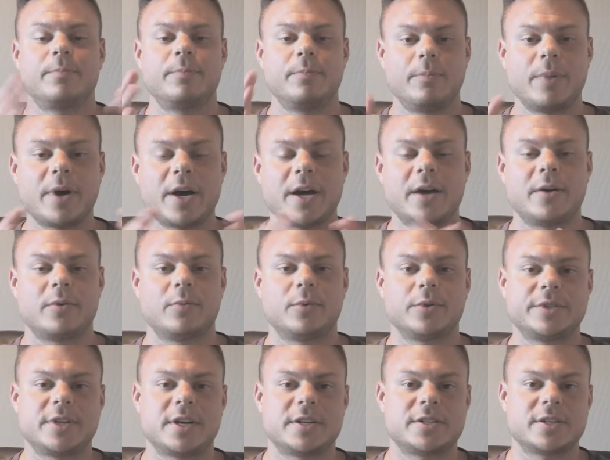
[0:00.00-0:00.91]
But we'll
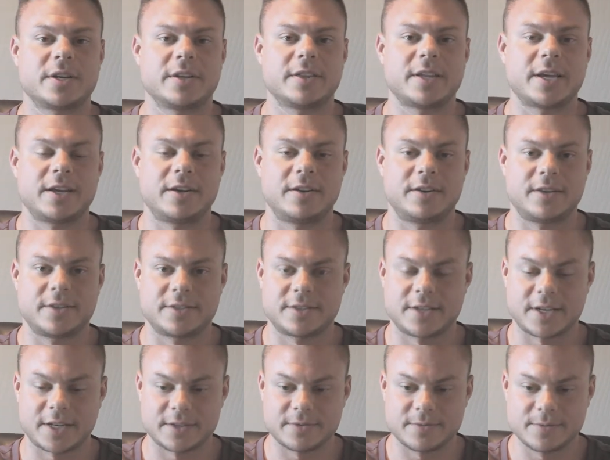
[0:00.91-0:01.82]
touch on that here in a
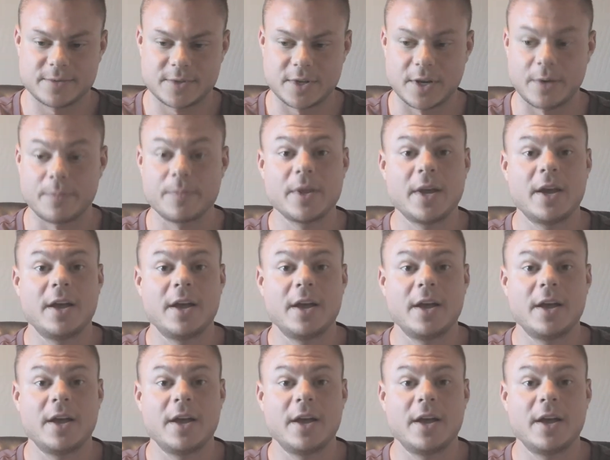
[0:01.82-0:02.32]
second. So